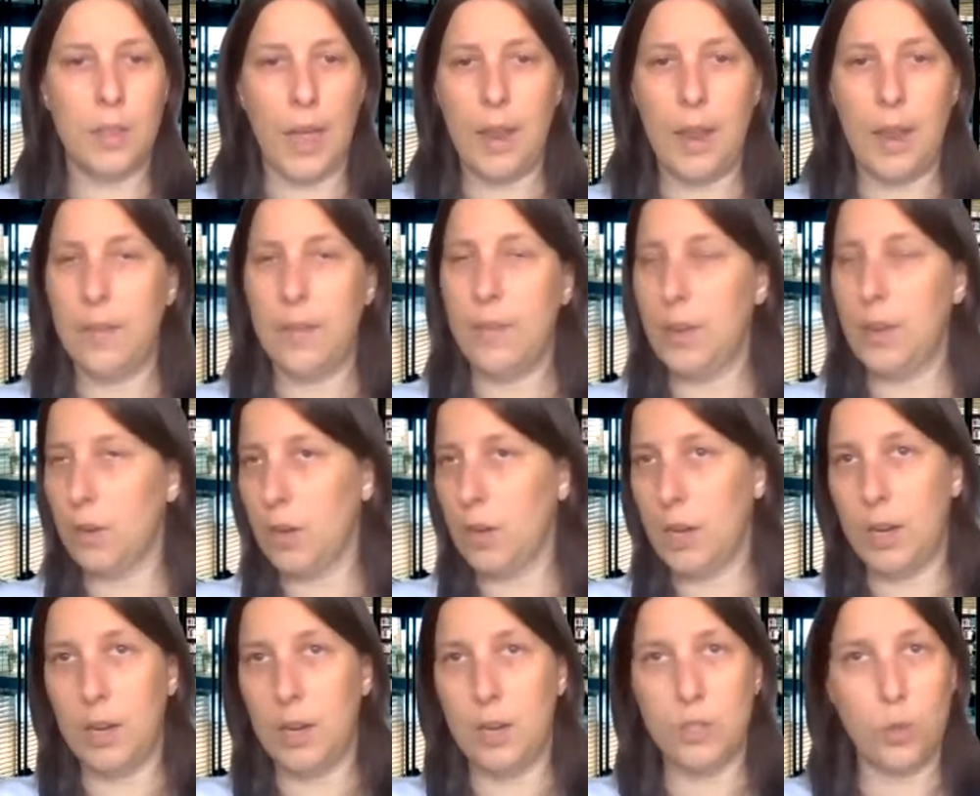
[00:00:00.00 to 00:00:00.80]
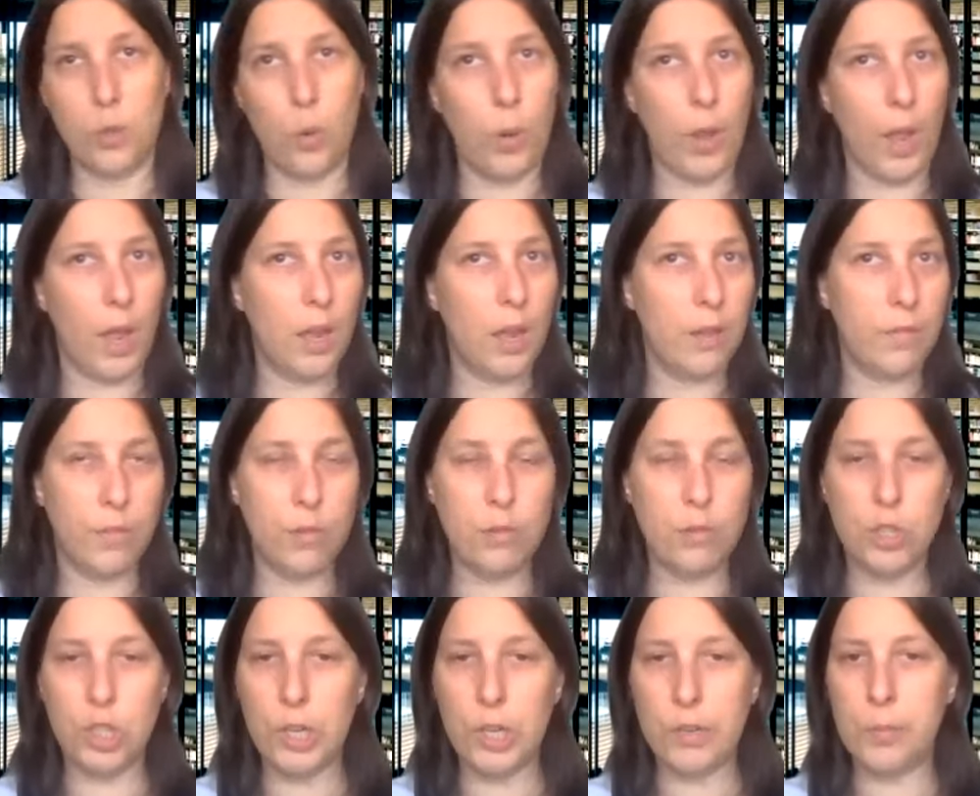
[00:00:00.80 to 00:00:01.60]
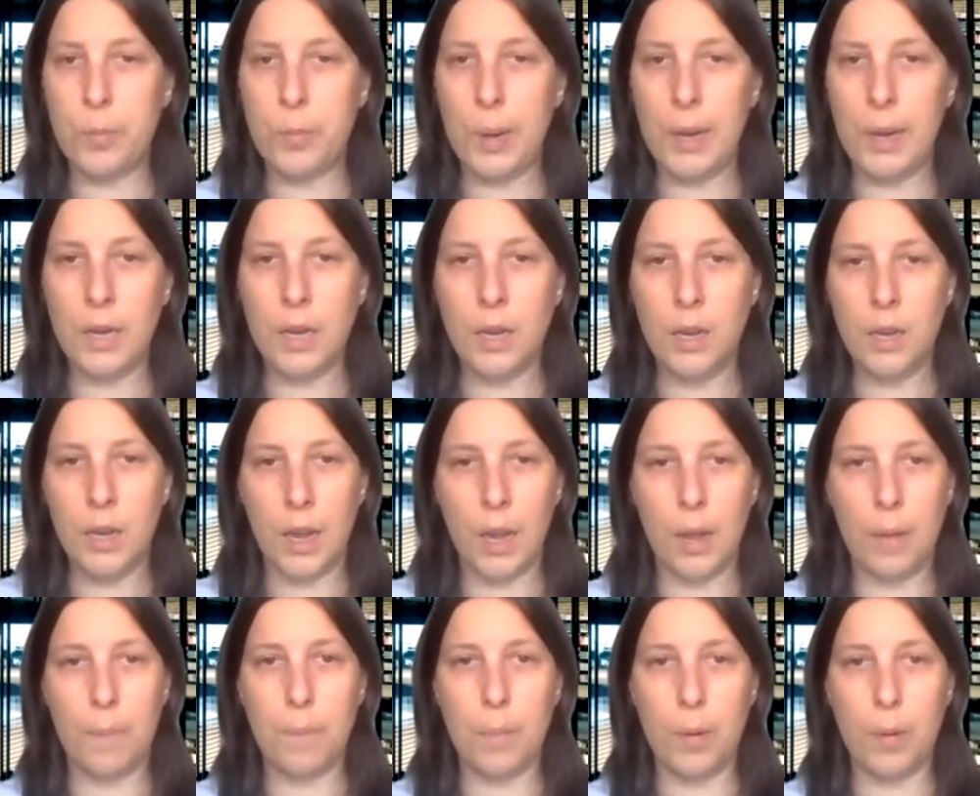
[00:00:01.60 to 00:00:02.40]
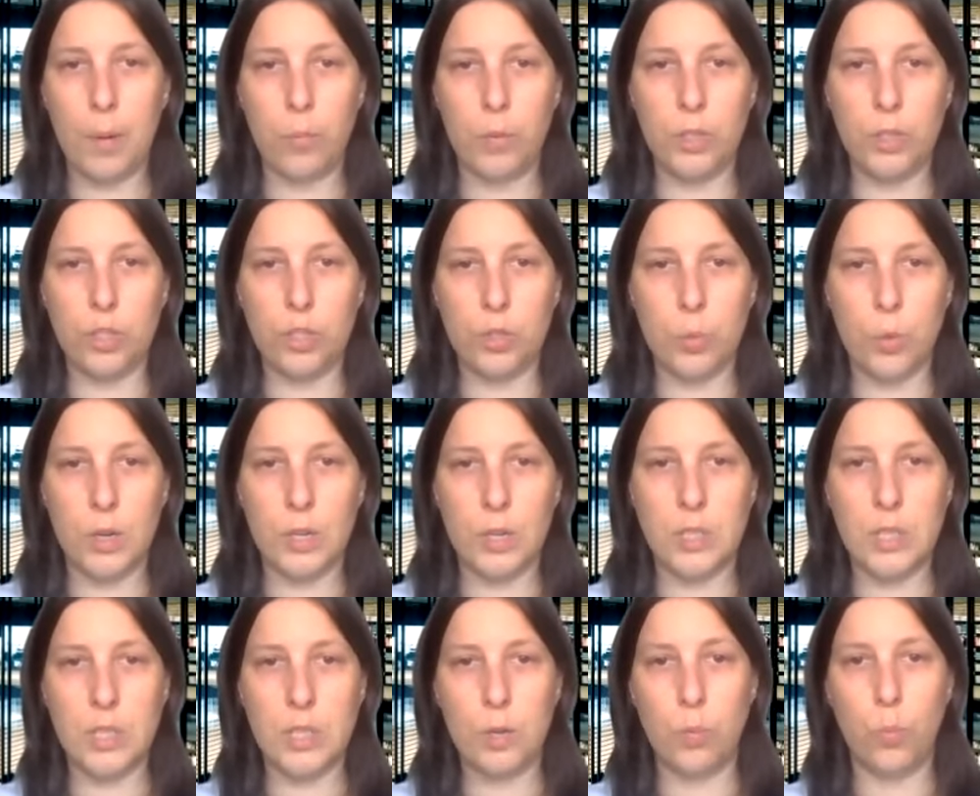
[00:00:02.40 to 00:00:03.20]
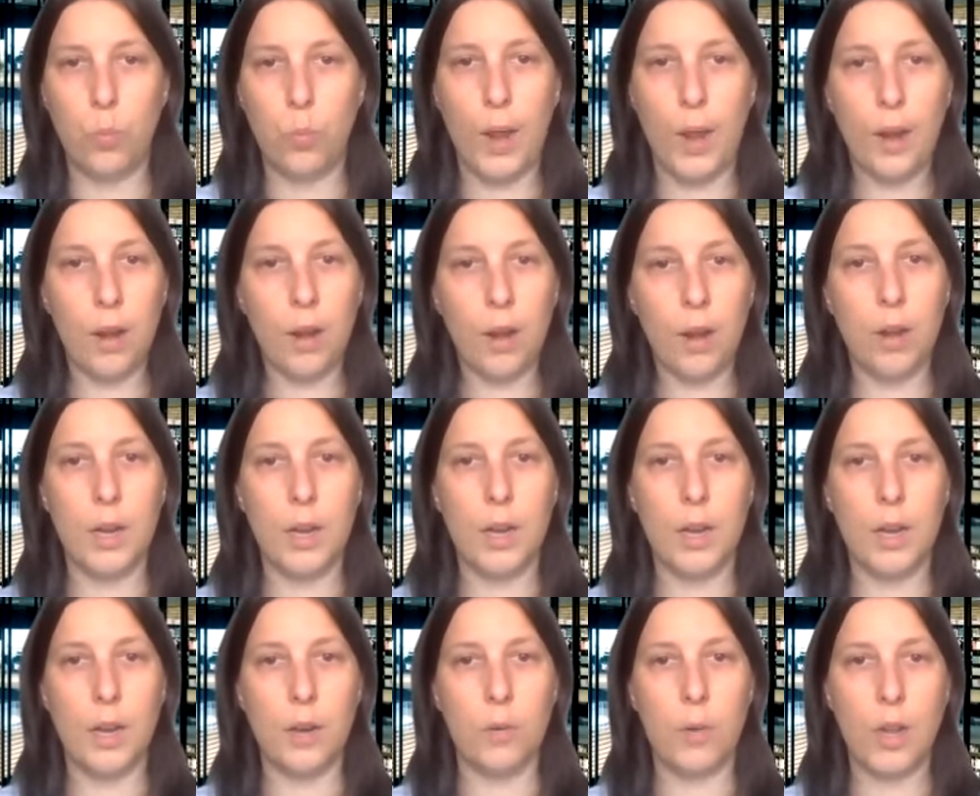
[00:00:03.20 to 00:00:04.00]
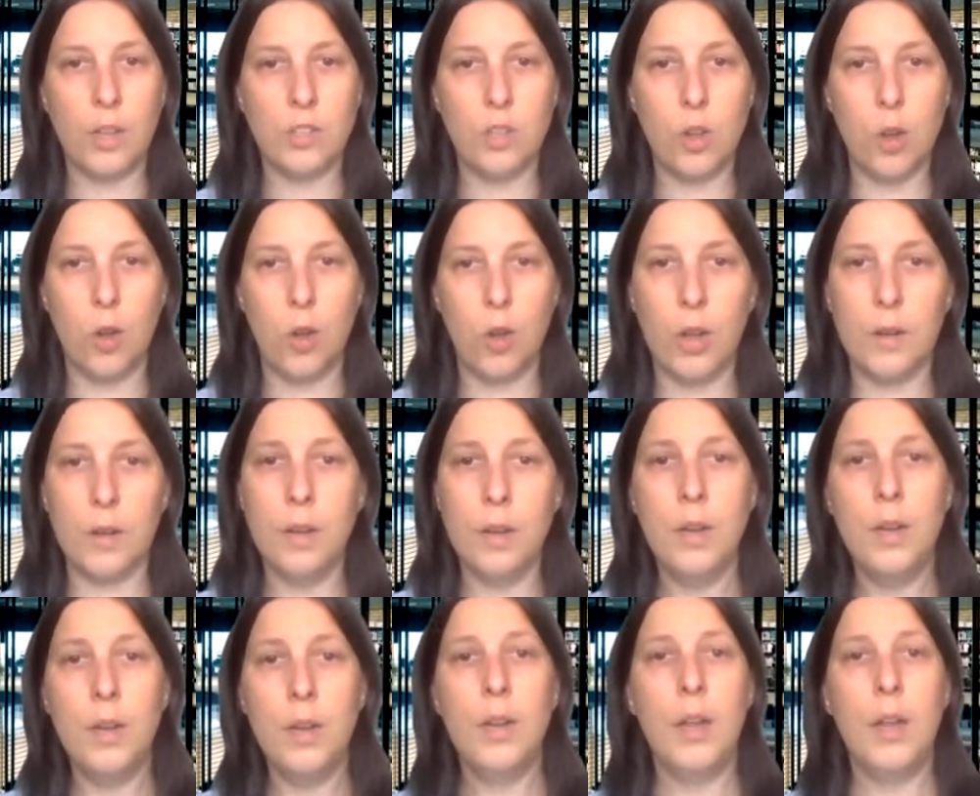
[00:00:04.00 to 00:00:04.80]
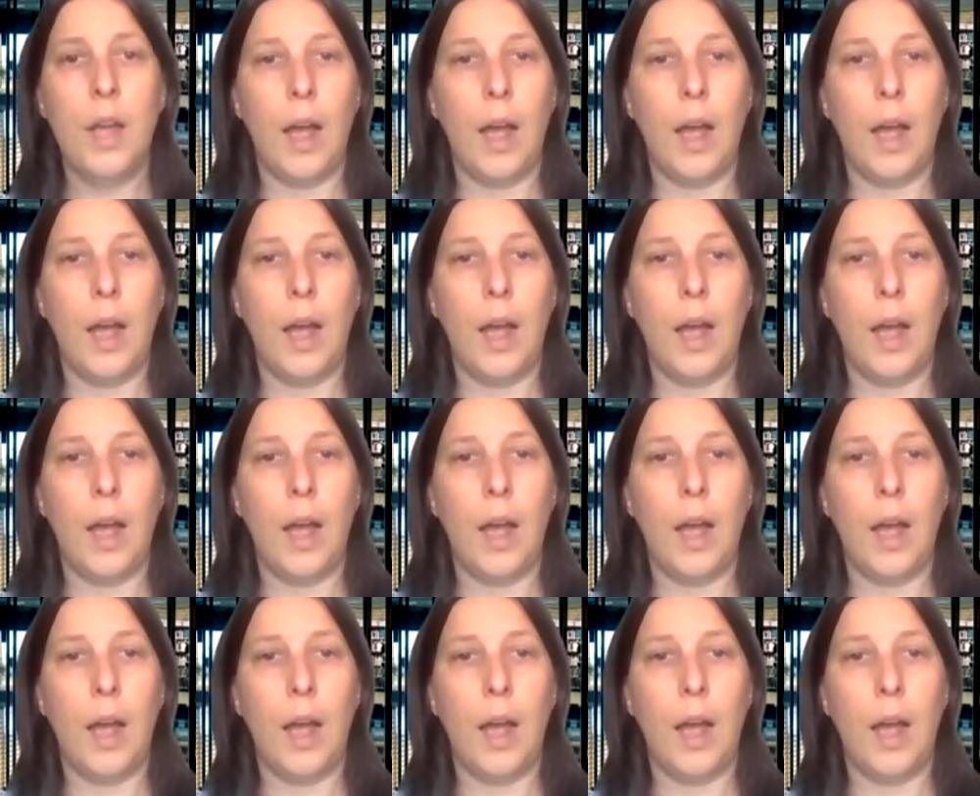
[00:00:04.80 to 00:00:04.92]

It is okay if you shift money, but we just want to see where it has gone.